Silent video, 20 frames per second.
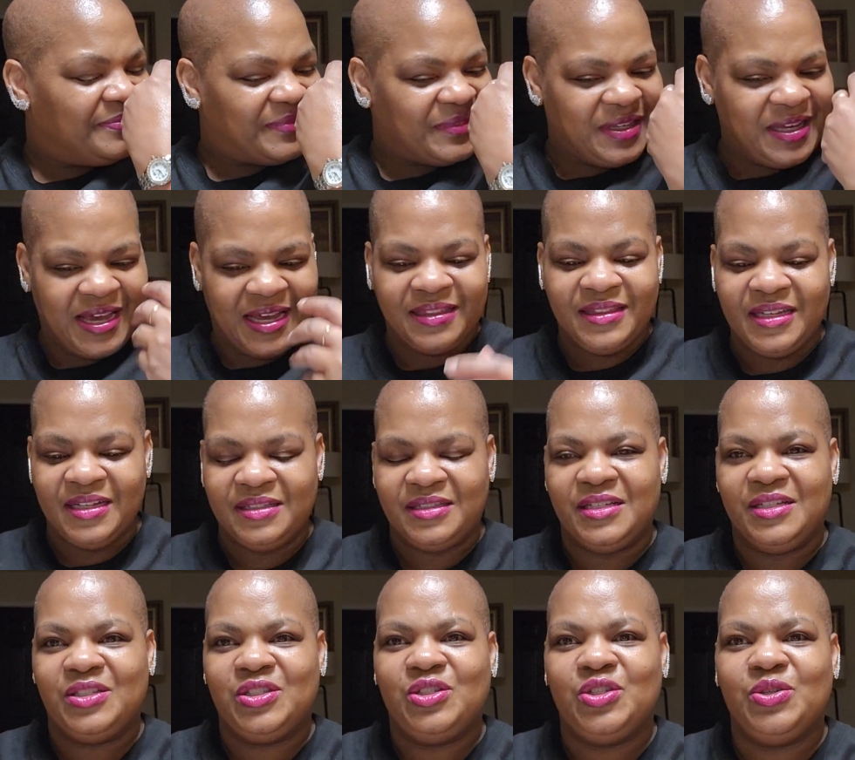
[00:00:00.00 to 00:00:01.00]
Yeah, I think
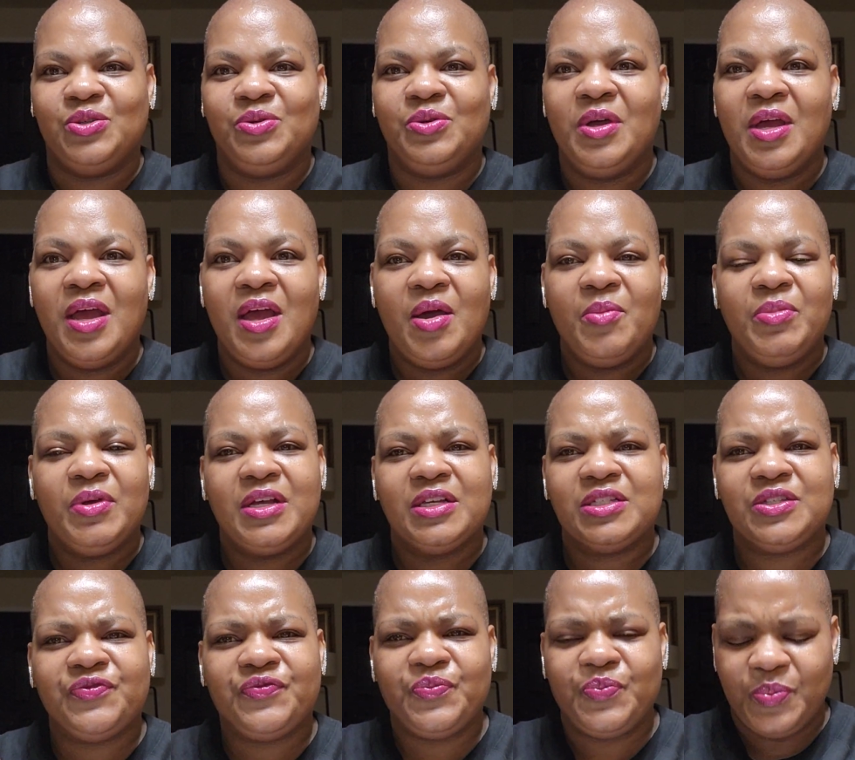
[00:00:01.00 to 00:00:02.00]
these two.
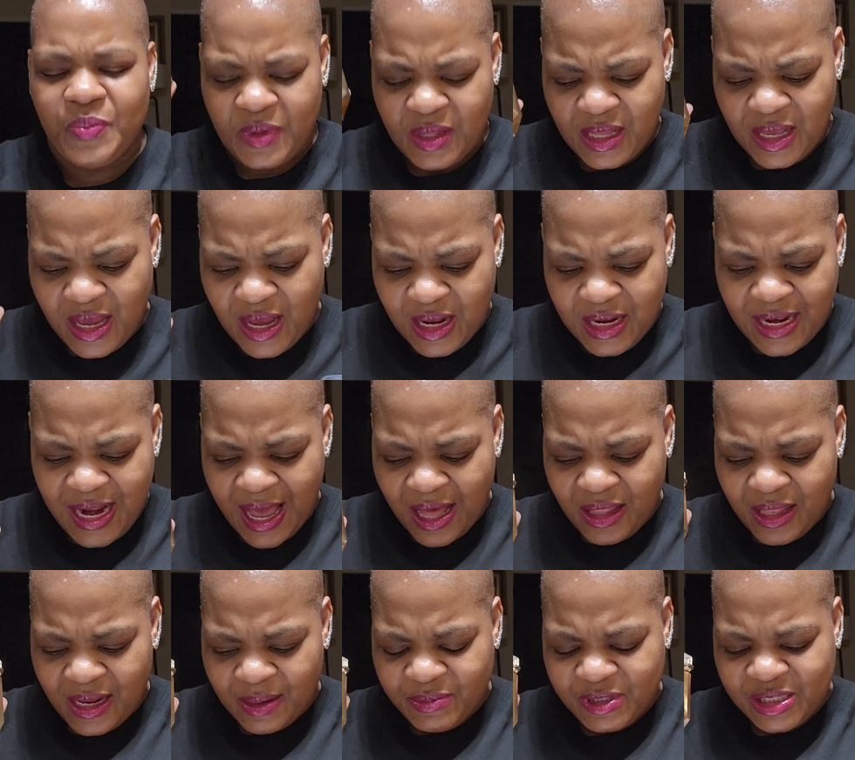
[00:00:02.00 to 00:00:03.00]
Because now
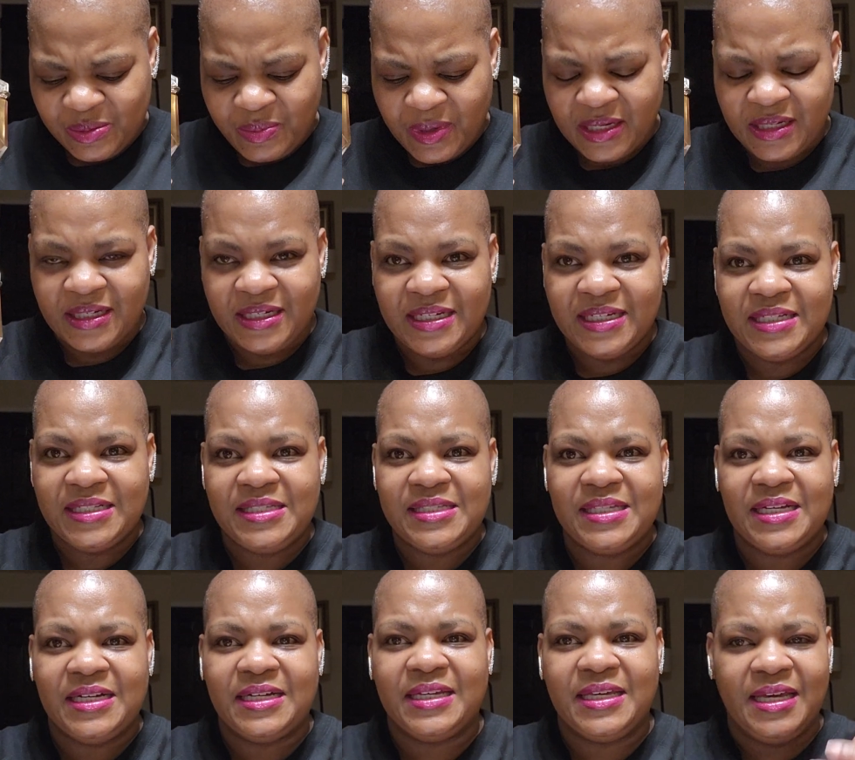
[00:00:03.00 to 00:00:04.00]
that I'm smelling
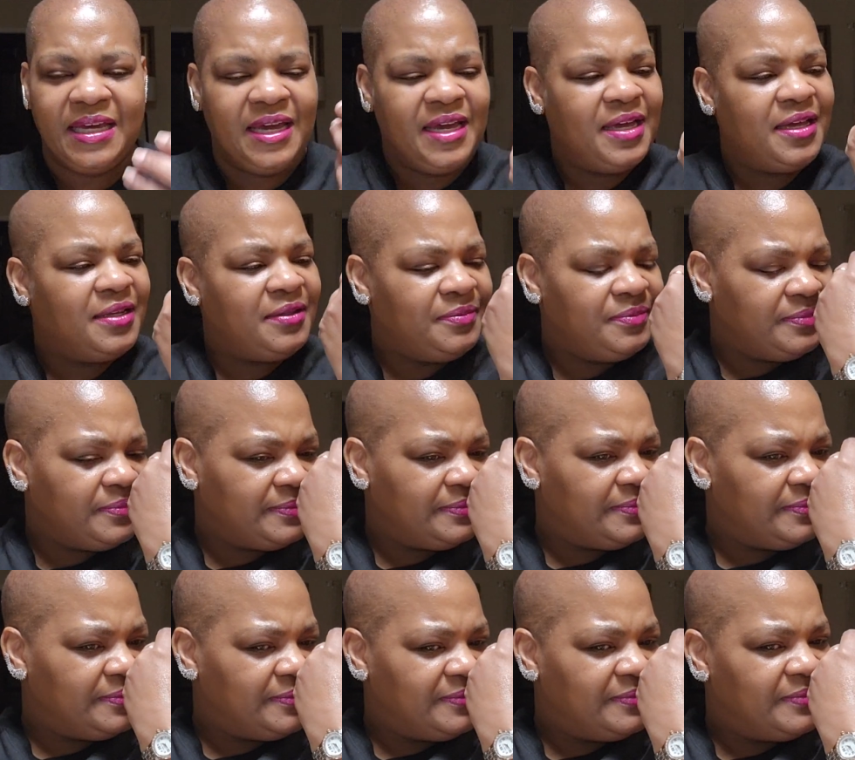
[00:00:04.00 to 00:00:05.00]
this again,
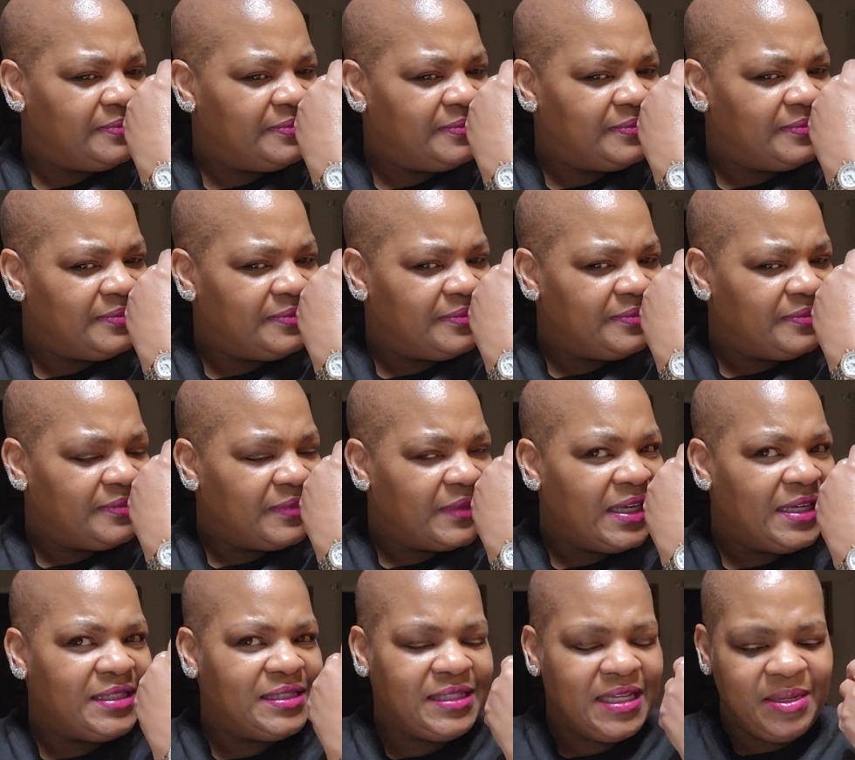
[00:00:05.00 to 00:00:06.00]

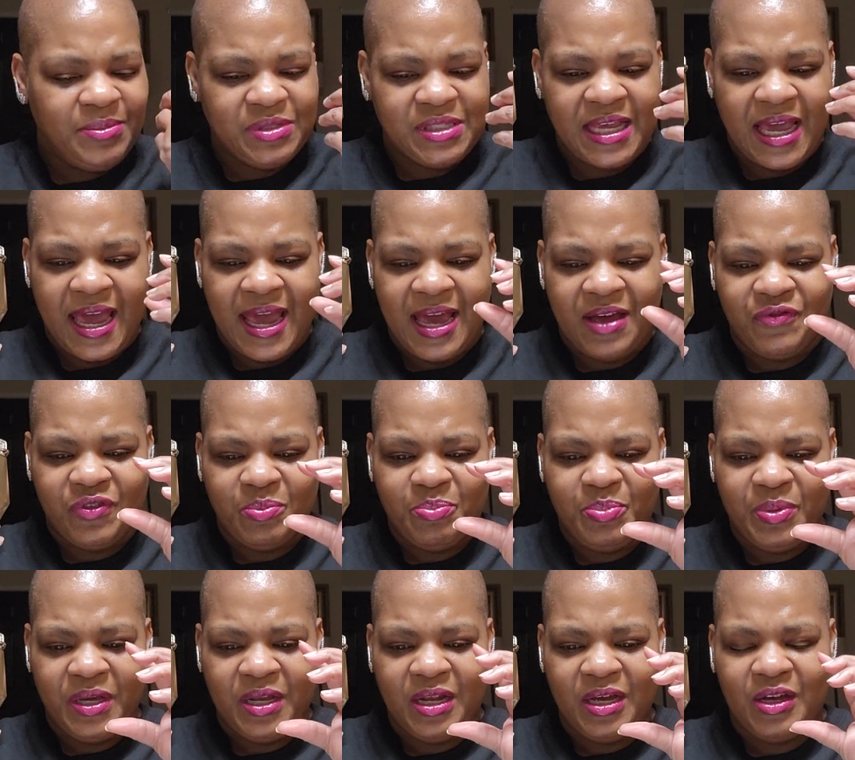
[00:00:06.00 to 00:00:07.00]
it seems to have a
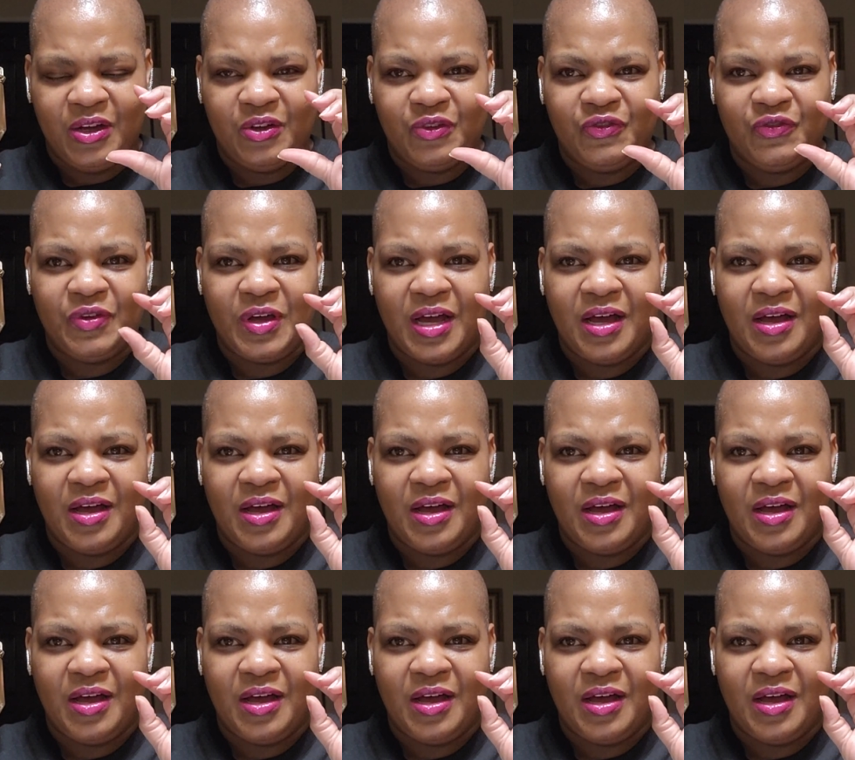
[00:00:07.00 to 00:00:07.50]
bit of